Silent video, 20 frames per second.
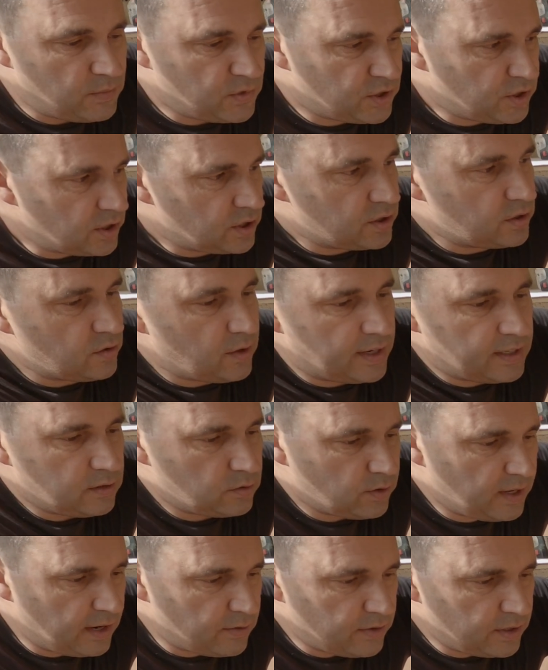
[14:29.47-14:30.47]
I'm just trying
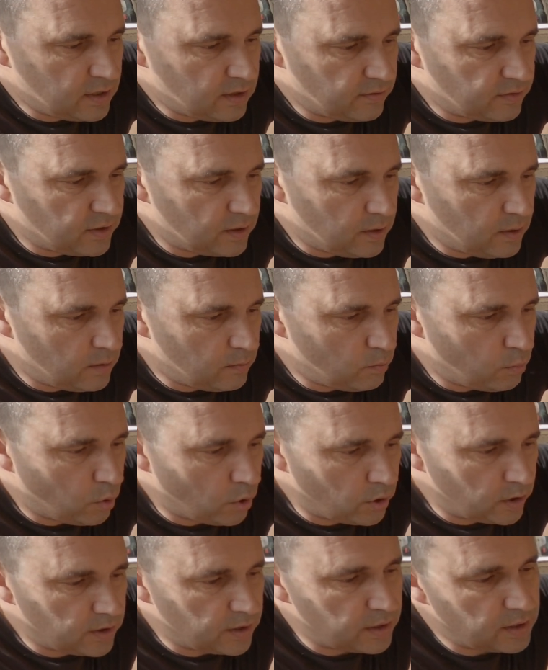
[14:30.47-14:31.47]
to get rid of the
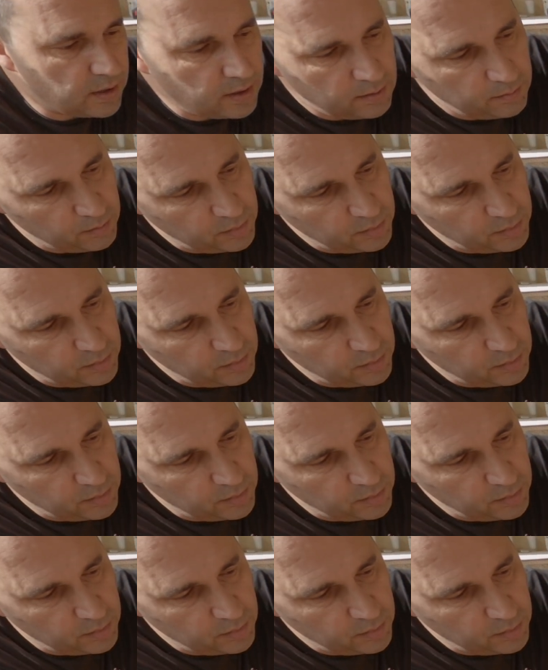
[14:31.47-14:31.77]
border